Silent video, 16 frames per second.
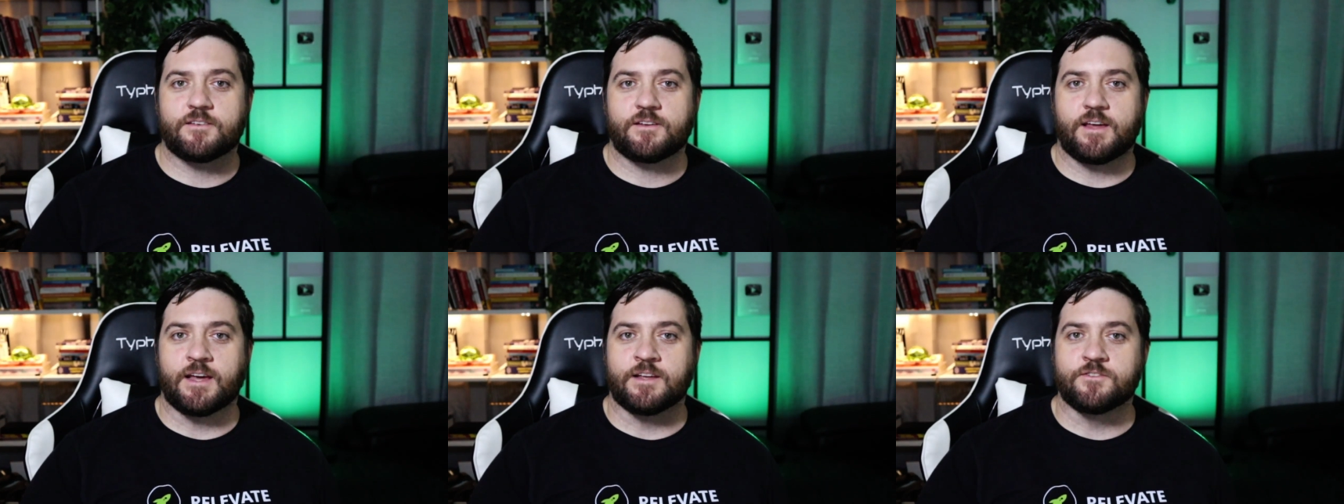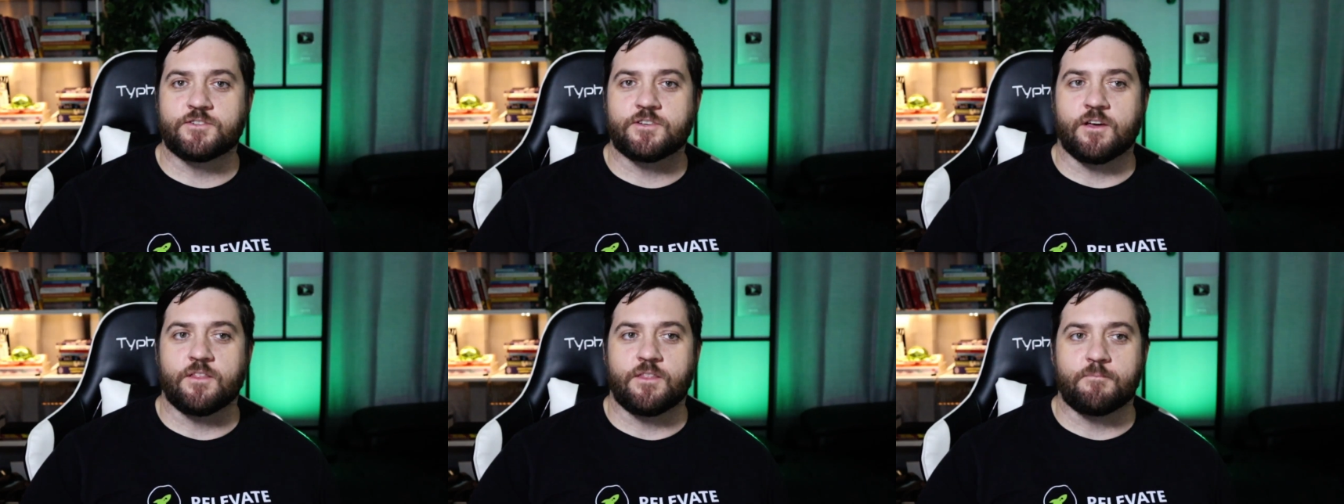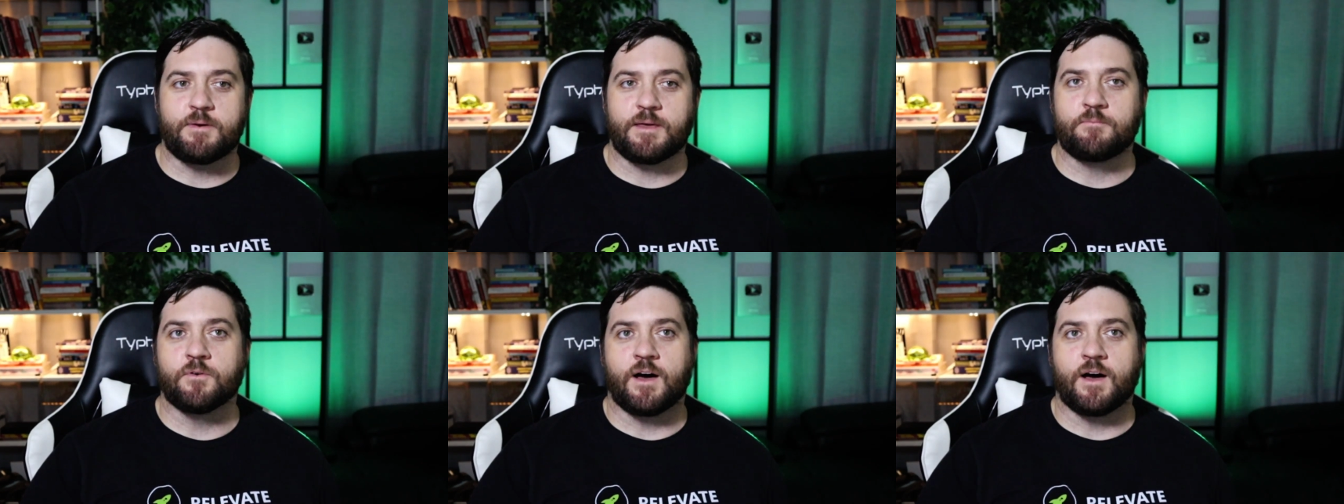and so that
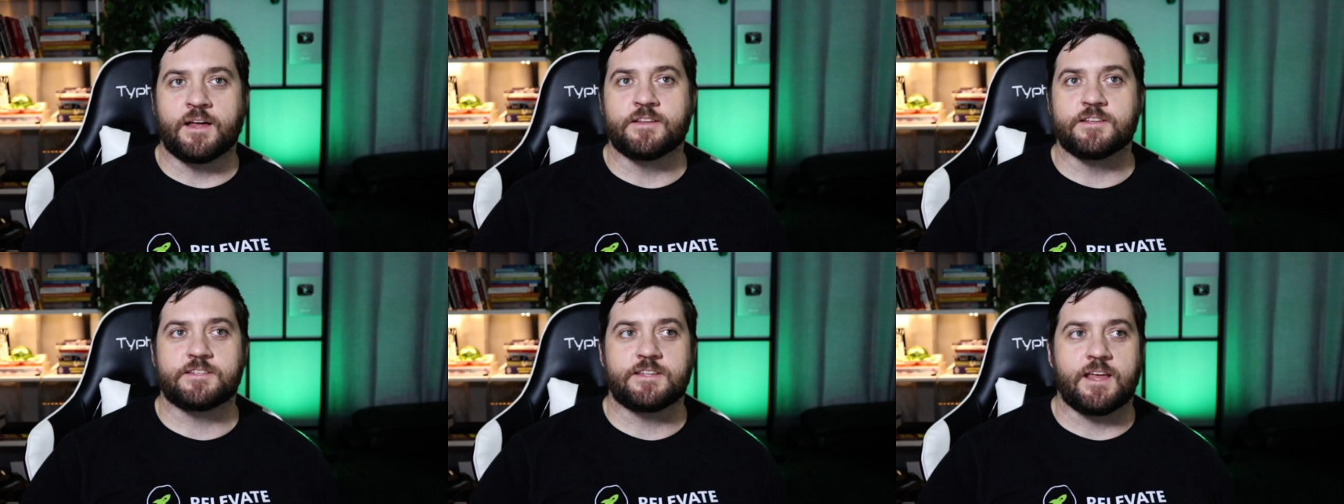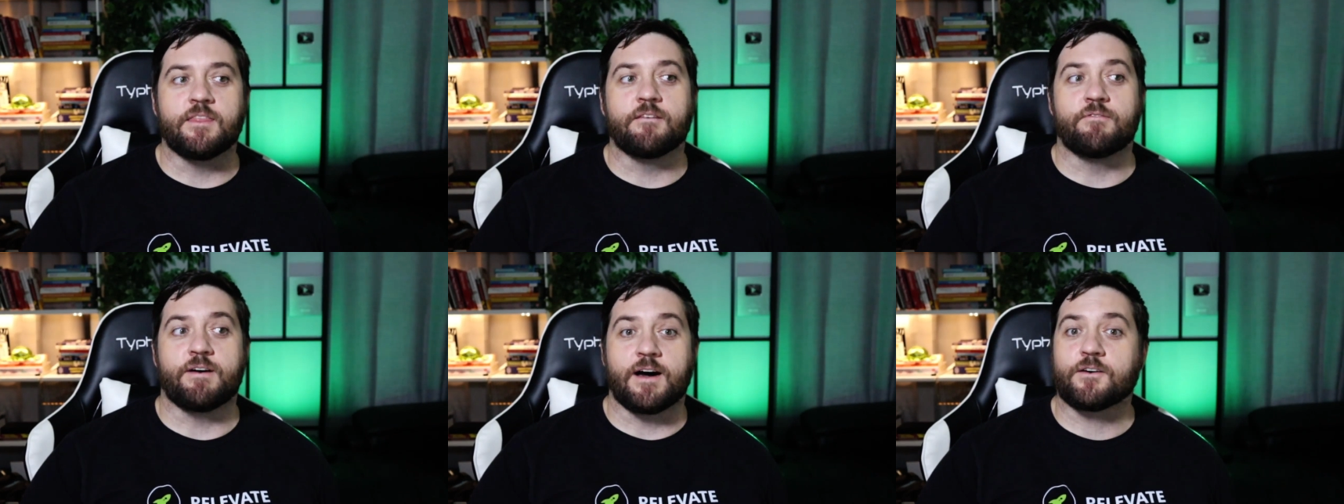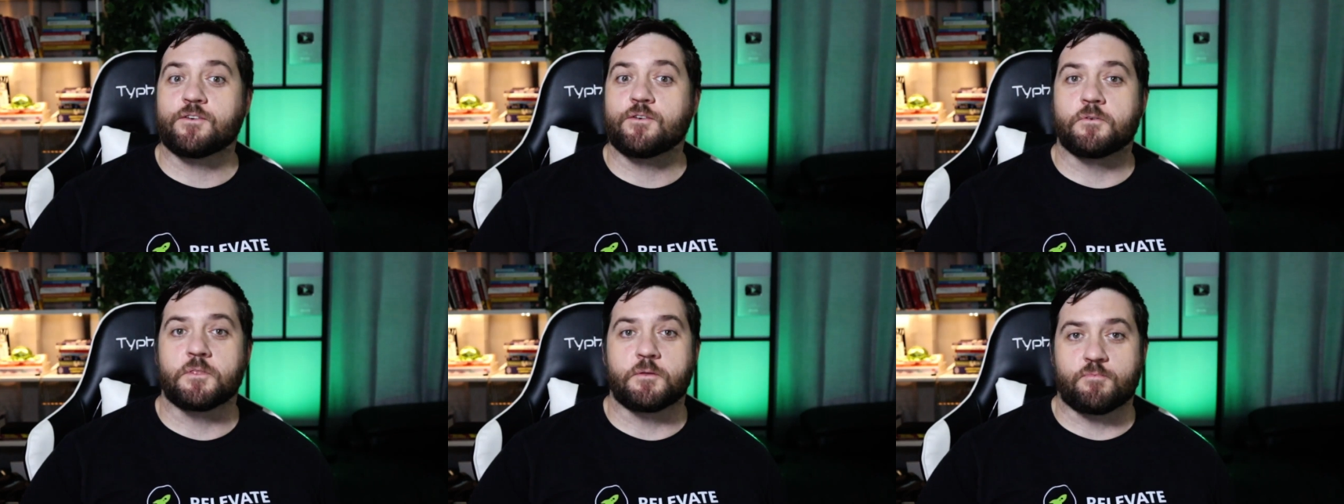people understand the
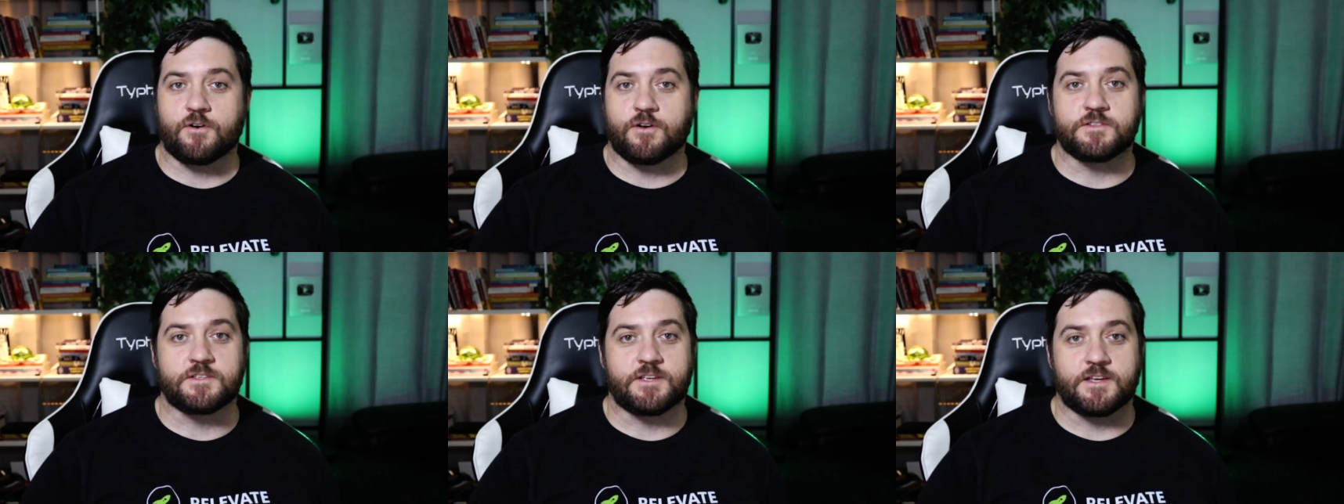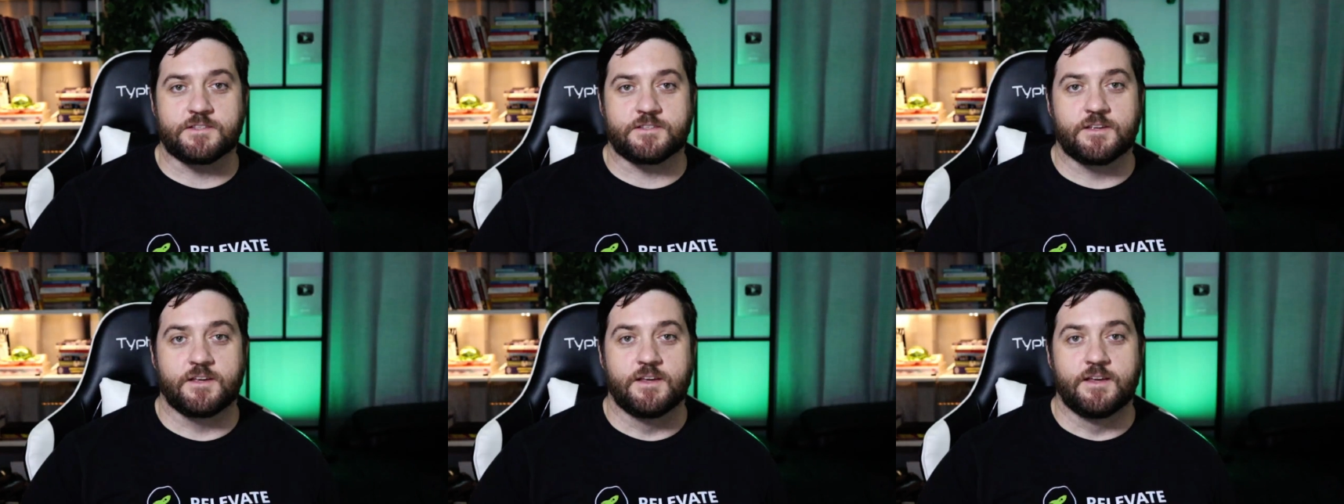value of the process.